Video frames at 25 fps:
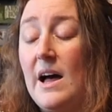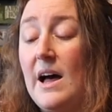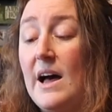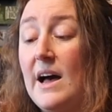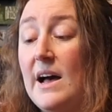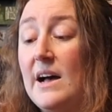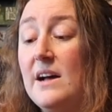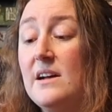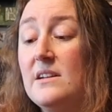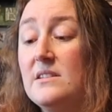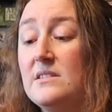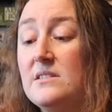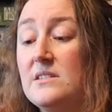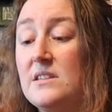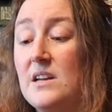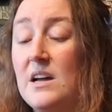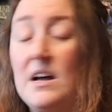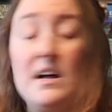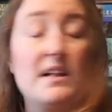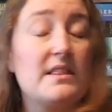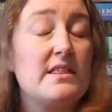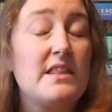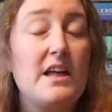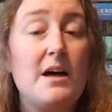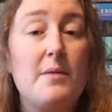and
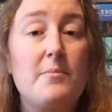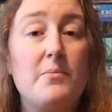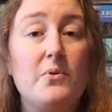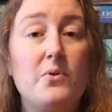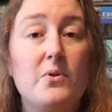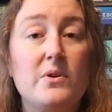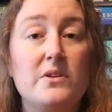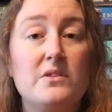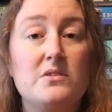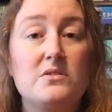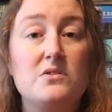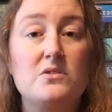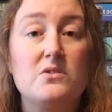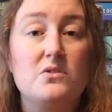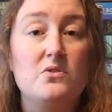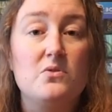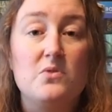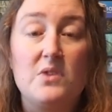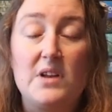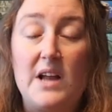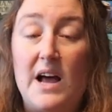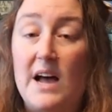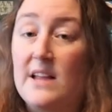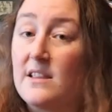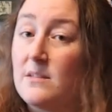at that point you
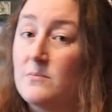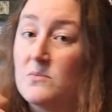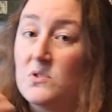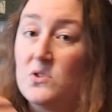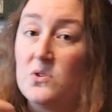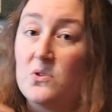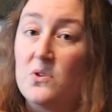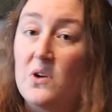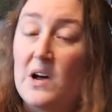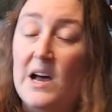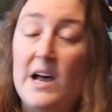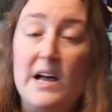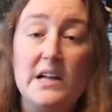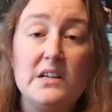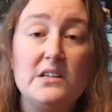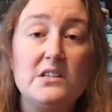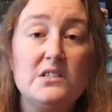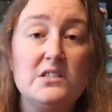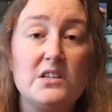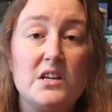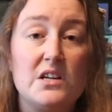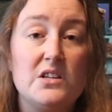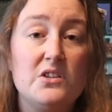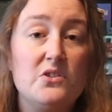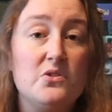can add them to your
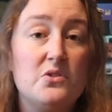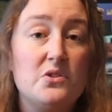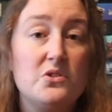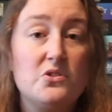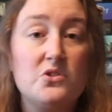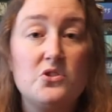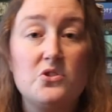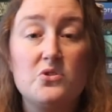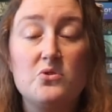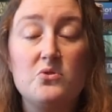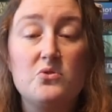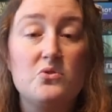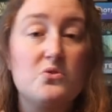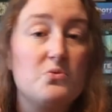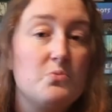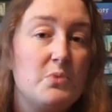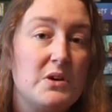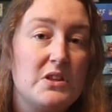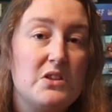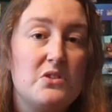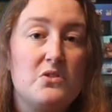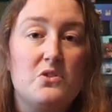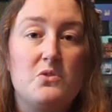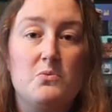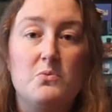hand, and you can choose
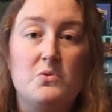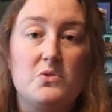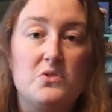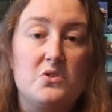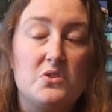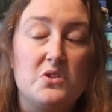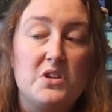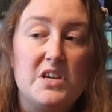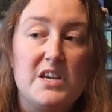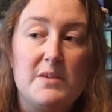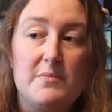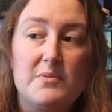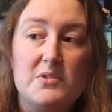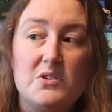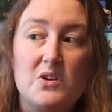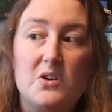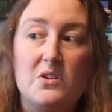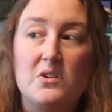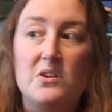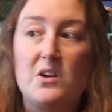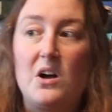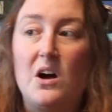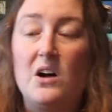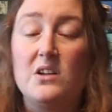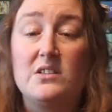whether you want to keep
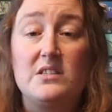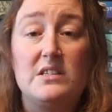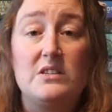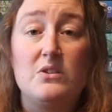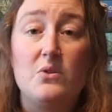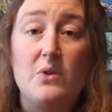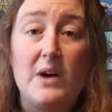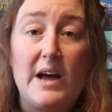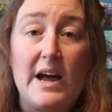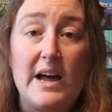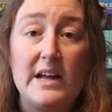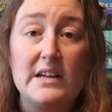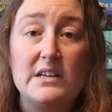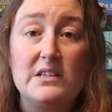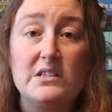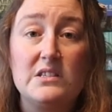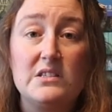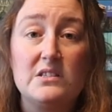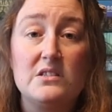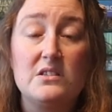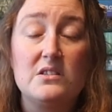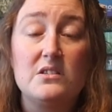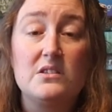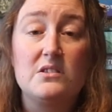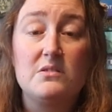certain cards in your
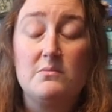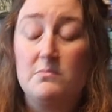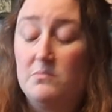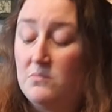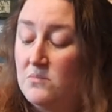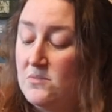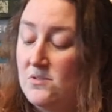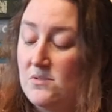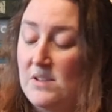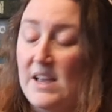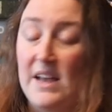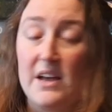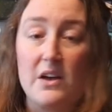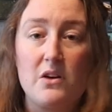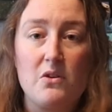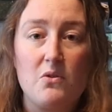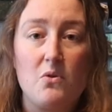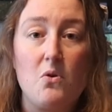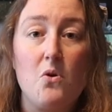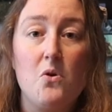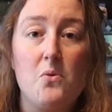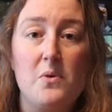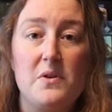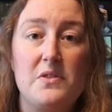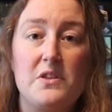hand deck
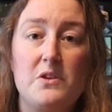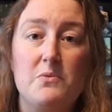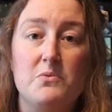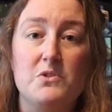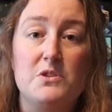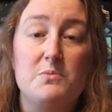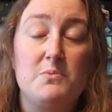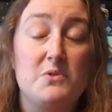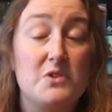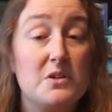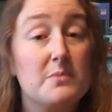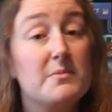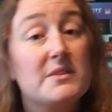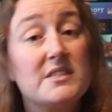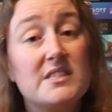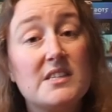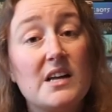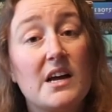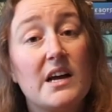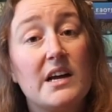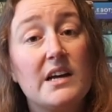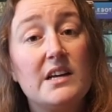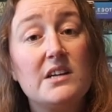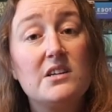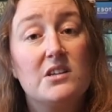or whether you want to put them
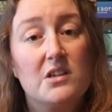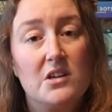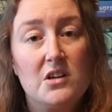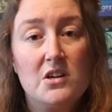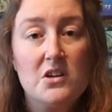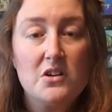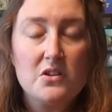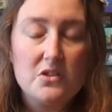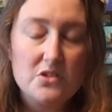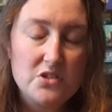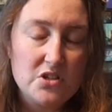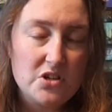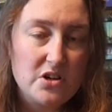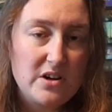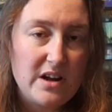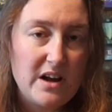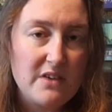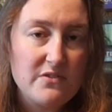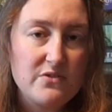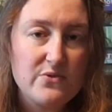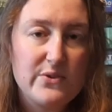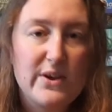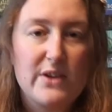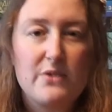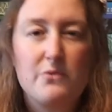aside, because you don't
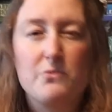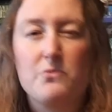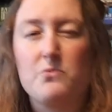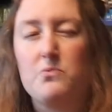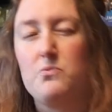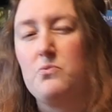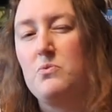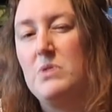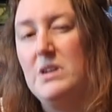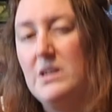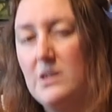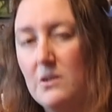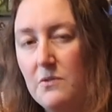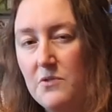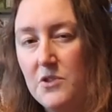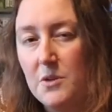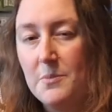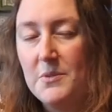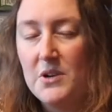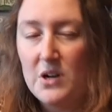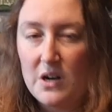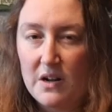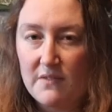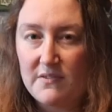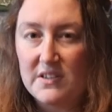have to get rid of
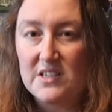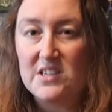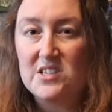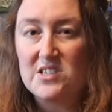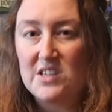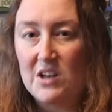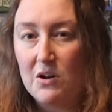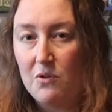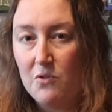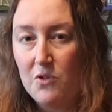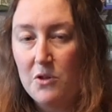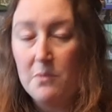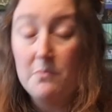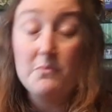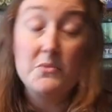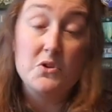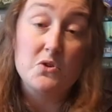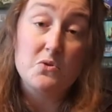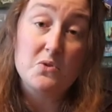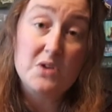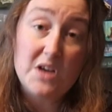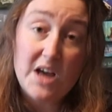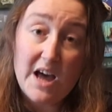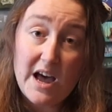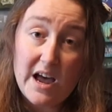them, you don't have to sell them.
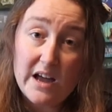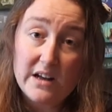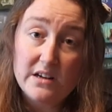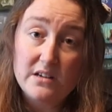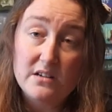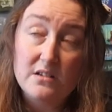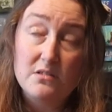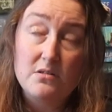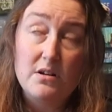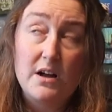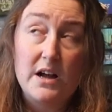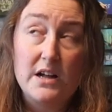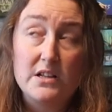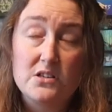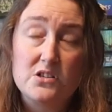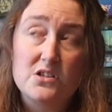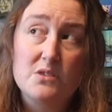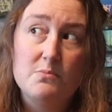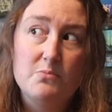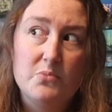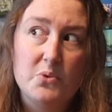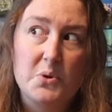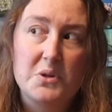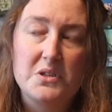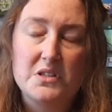You can at
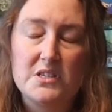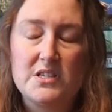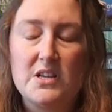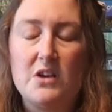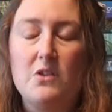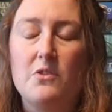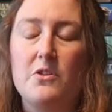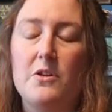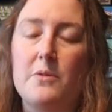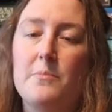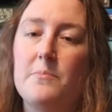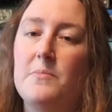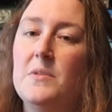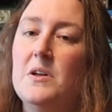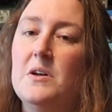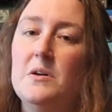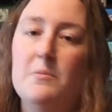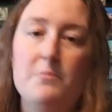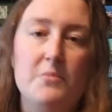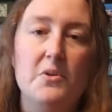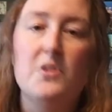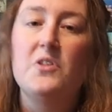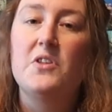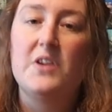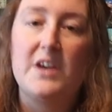some point sell them,
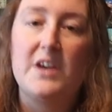but